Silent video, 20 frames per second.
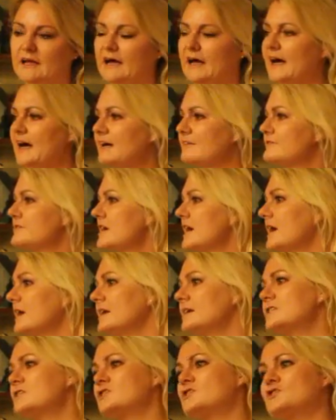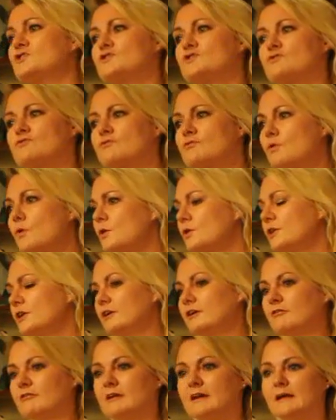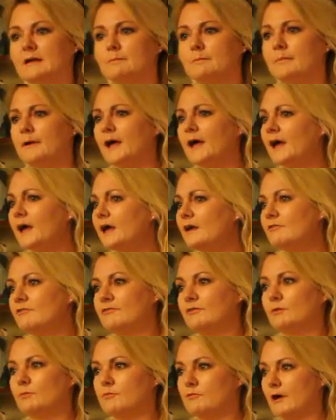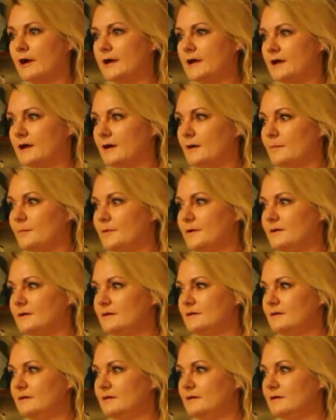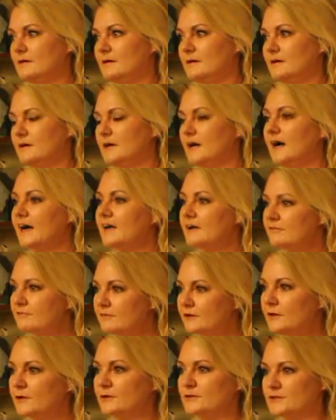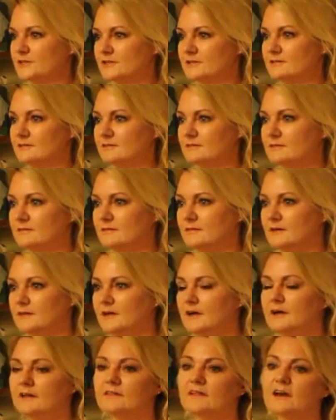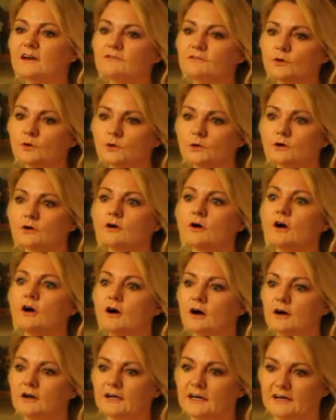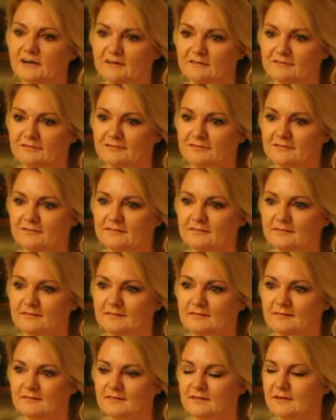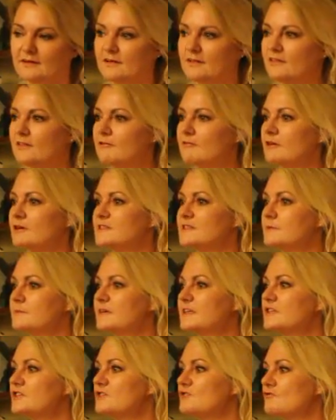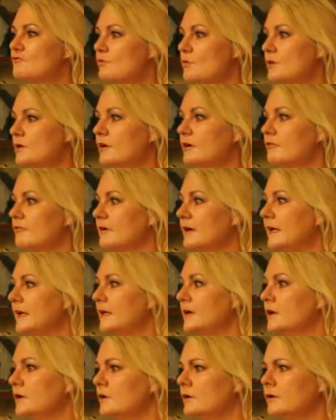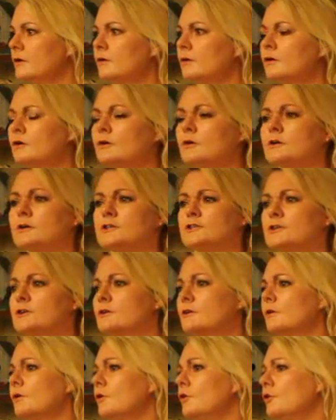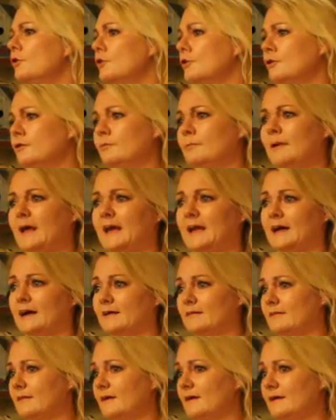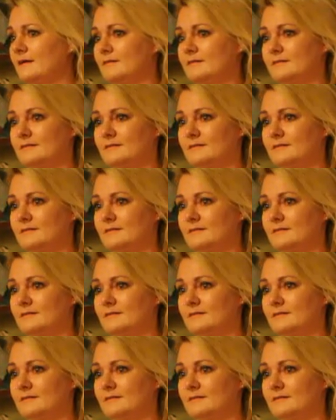after an extraordinarily painful breakup, I have learned that if you look hard enough, there are some extraordinarily good men out there.